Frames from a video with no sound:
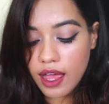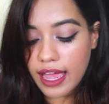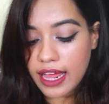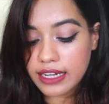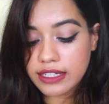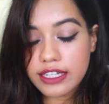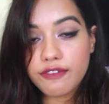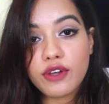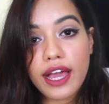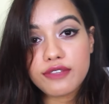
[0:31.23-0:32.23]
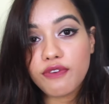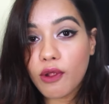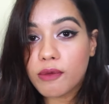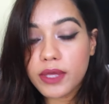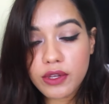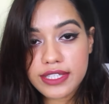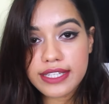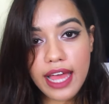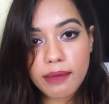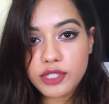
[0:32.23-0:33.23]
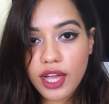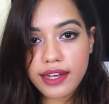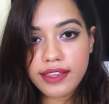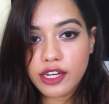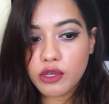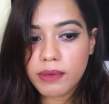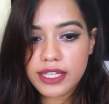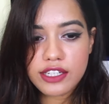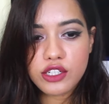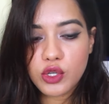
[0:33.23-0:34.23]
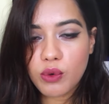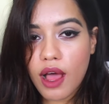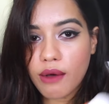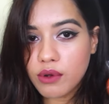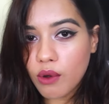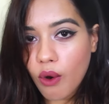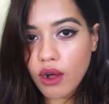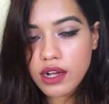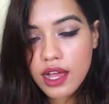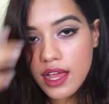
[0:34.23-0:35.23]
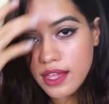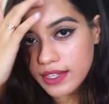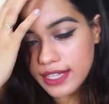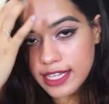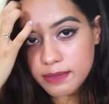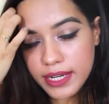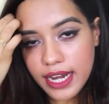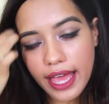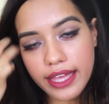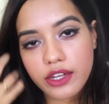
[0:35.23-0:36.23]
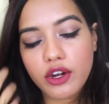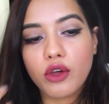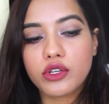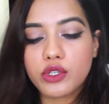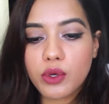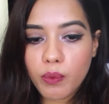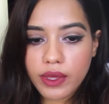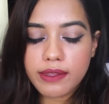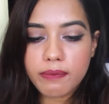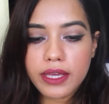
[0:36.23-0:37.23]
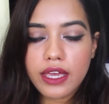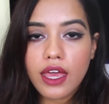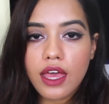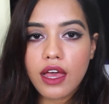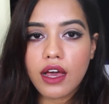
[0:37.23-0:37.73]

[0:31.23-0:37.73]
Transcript: And if you guys follow me on Snapchat, then you must know how long this has been lying around with me.